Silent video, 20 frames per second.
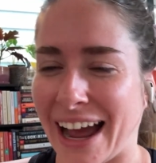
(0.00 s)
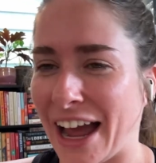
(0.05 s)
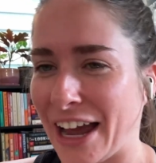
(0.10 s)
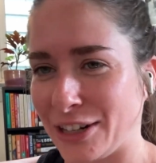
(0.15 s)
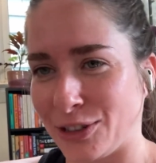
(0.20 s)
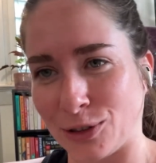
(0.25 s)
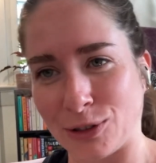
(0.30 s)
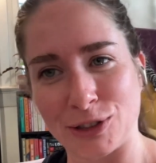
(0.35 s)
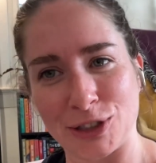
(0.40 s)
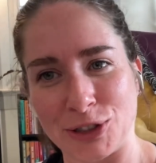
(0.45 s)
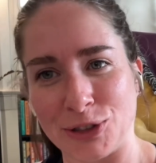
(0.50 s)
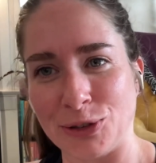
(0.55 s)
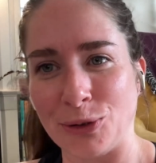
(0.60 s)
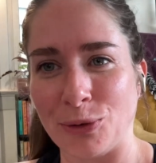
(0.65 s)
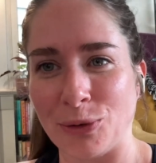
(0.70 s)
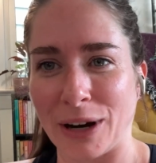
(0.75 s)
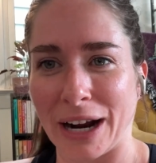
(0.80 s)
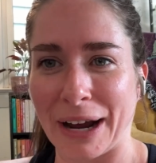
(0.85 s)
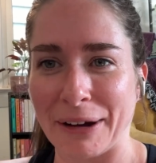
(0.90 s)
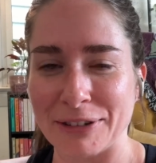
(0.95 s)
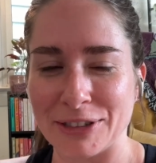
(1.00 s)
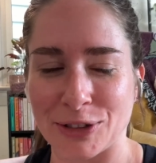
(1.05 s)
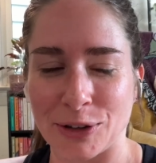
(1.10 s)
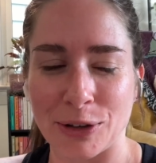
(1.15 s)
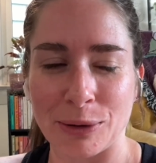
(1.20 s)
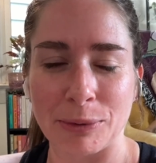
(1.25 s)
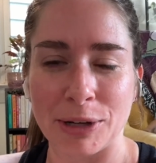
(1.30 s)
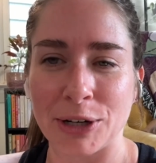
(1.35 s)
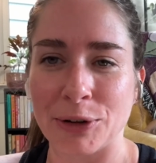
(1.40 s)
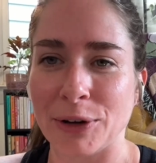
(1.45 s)
I told you what I was
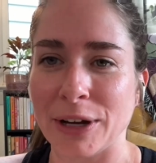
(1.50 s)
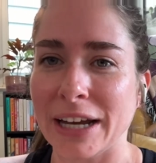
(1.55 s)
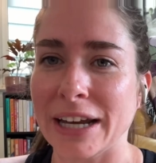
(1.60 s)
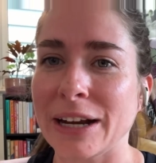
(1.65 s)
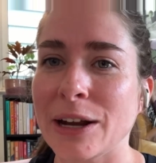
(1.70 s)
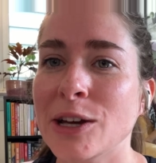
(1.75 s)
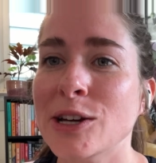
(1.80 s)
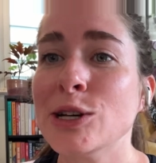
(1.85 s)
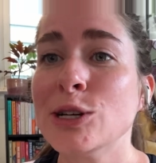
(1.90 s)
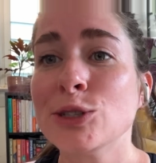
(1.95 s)
going to be doing.